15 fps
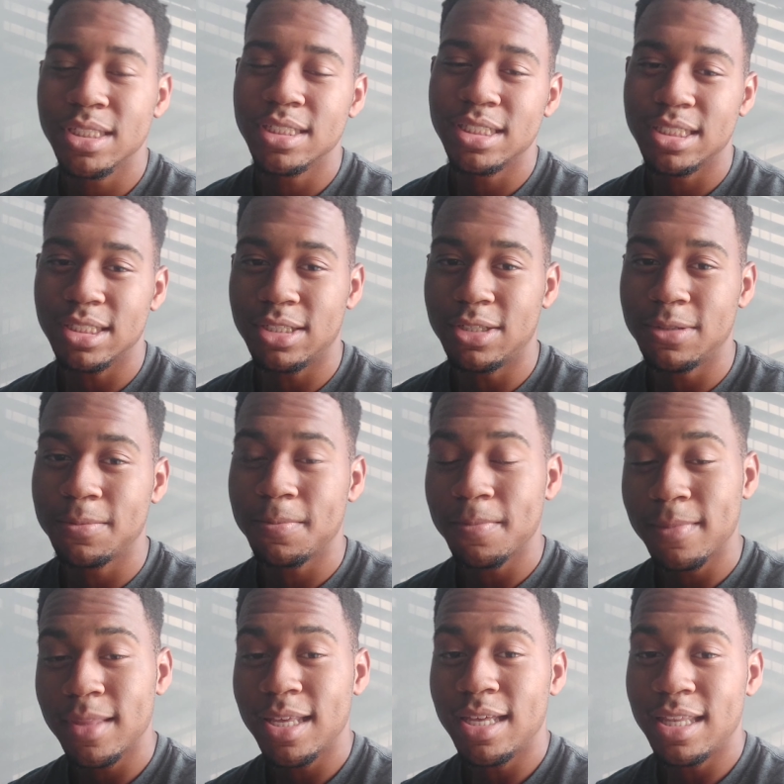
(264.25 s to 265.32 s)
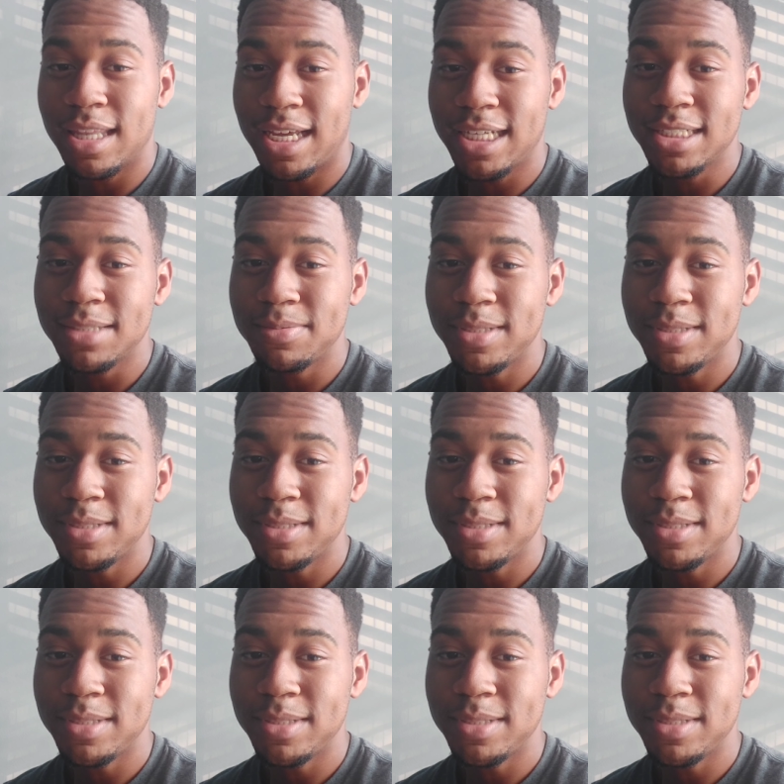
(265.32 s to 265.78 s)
So that's